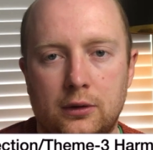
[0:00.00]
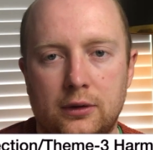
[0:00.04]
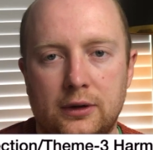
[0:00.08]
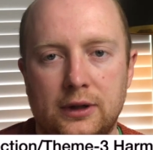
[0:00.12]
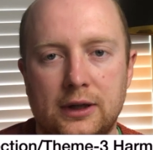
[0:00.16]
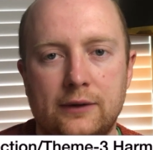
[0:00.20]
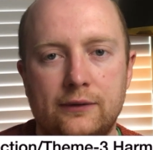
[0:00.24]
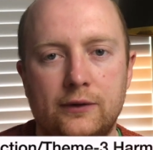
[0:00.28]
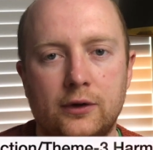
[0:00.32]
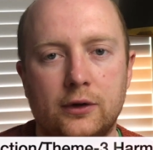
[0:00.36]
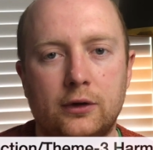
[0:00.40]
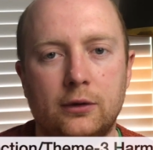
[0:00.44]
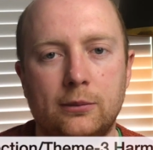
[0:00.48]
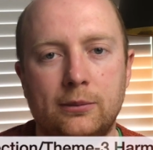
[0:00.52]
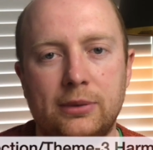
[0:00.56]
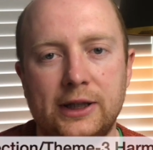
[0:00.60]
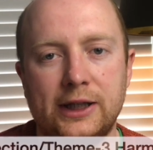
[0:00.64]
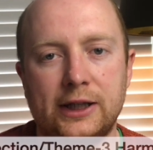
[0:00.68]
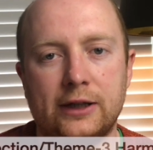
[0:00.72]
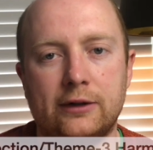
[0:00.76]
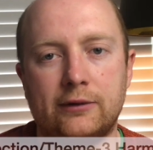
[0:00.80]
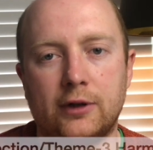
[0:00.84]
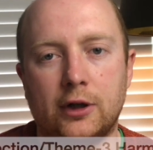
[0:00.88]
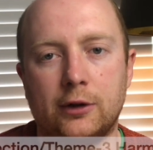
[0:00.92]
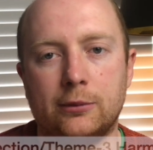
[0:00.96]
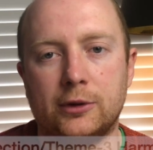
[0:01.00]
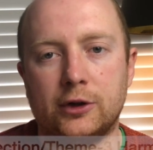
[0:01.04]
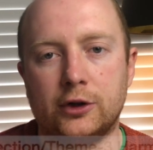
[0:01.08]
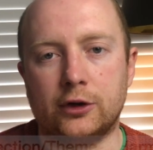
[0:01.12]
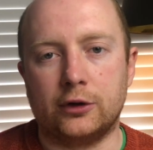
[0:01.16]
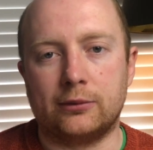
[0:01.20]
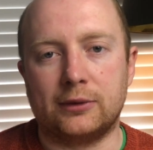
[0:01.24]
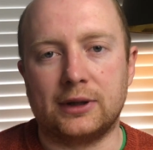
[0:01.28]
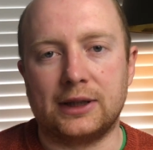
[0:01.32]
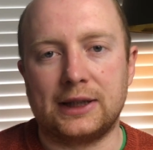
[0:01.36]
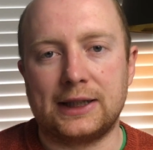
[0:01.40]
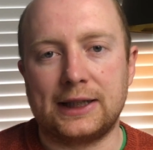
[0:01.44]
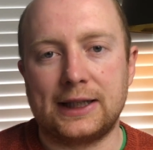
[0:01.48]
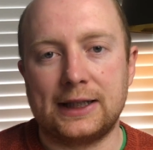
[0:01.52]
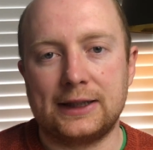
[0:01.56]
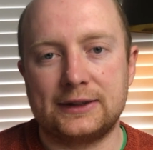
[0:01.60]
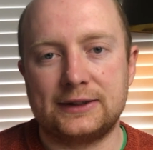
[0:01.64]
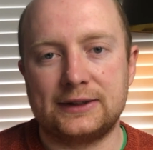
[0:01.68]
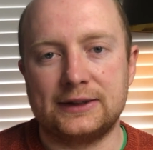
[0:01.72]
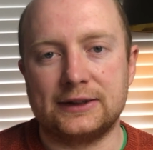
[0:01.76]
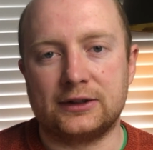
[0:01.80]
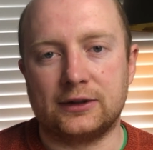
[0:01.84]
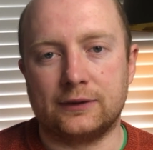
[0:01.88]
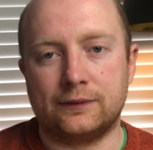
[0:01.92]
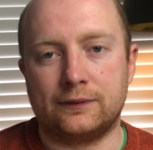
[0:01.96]
Now, I've not completed a Roman numeral
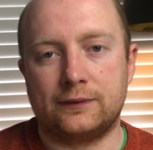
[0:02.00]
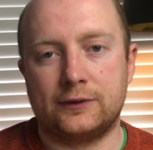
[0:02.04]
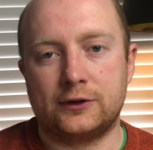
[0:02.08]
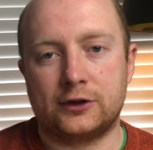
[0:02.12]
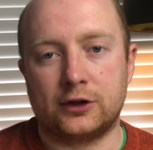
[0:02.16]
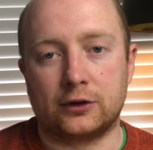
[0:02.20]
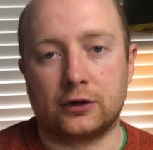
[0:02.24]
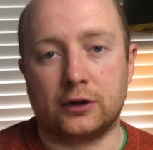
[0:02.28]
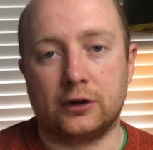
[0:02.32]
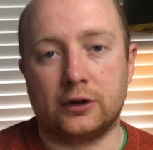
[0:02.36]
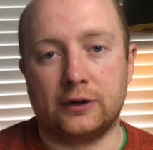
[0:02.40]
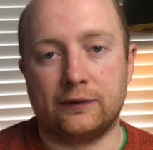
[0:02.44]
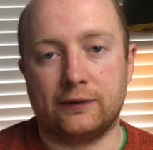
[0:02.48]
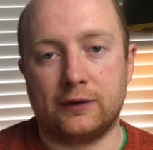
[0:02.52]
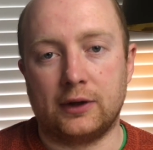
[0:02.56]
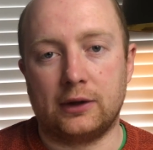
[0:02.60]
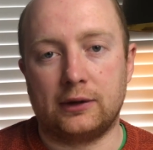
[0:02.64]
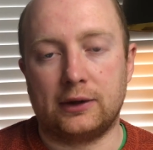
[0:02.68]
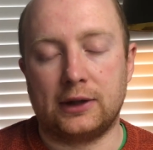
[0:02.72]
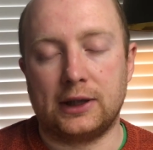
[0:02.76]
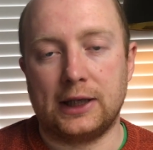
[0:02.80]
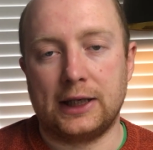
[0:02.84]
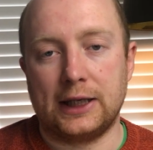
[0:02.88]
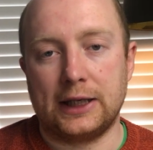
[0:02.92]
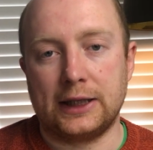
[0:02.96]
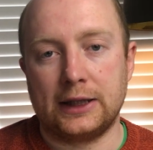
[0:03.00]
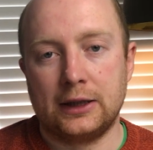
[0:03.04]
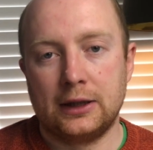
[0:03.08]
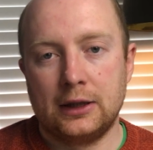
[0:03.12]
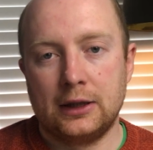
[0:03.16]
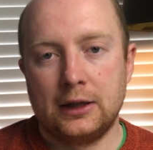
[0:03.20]
analysis of Sogno di Volare.